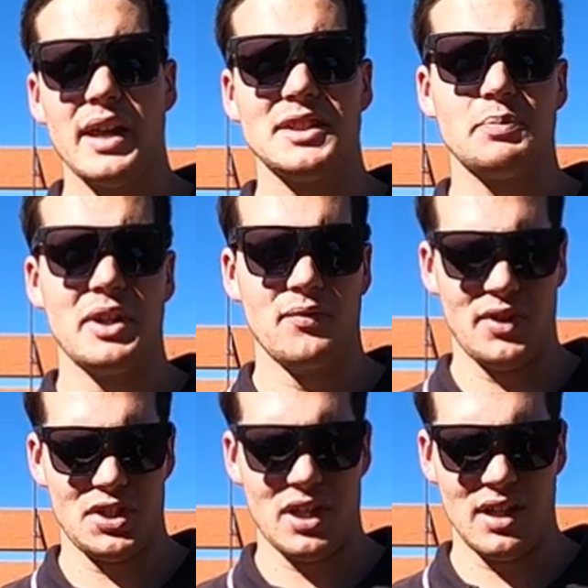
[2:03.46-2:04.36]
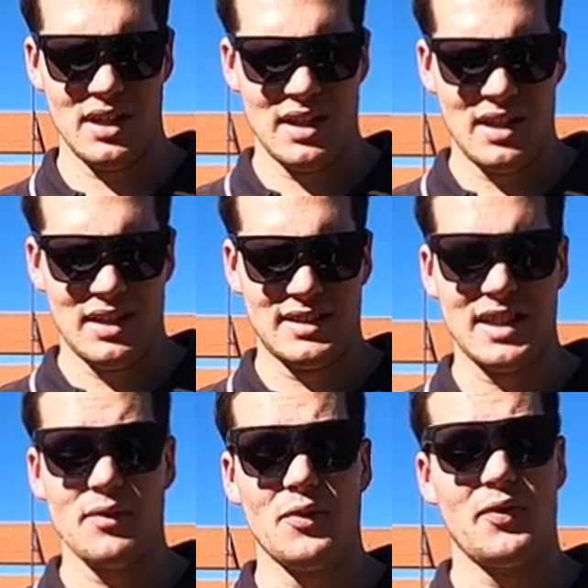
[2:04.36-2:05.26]
Penn Spinfisher
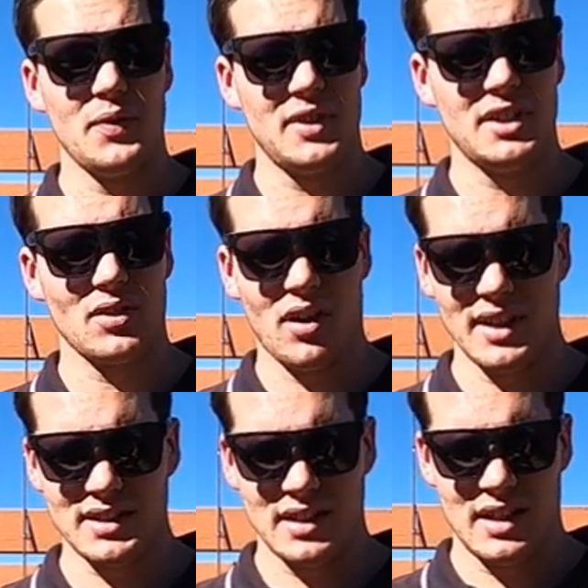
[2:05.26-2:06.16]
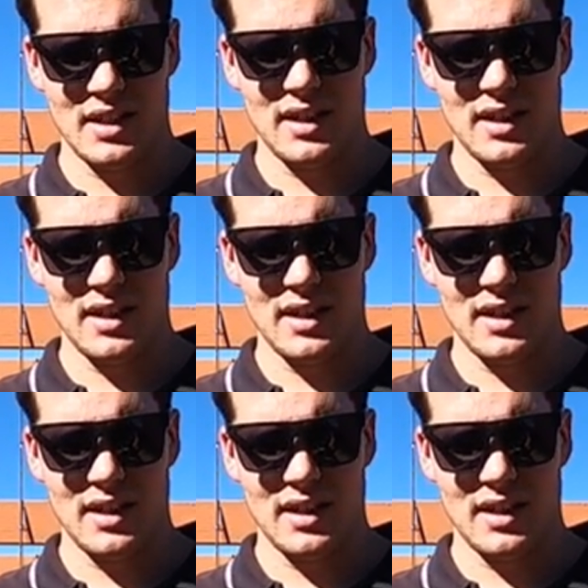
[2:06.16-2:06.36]
750 size.